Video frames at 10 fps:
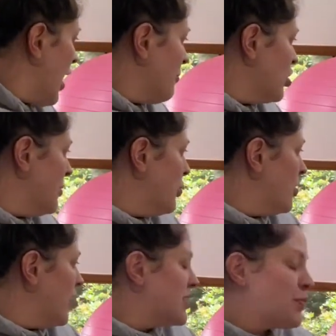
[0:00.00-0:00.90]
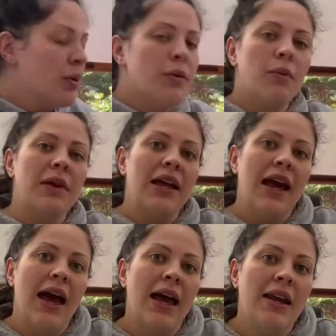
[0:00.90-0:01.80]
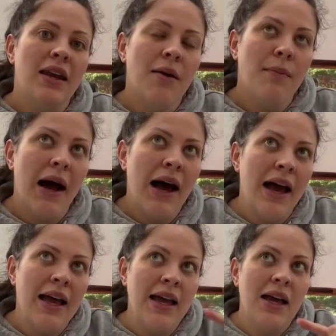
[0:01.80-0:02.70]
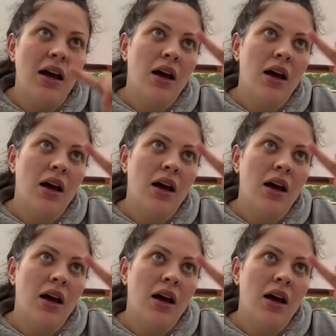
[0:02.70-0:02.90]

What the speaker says: I'm going to put this probably in my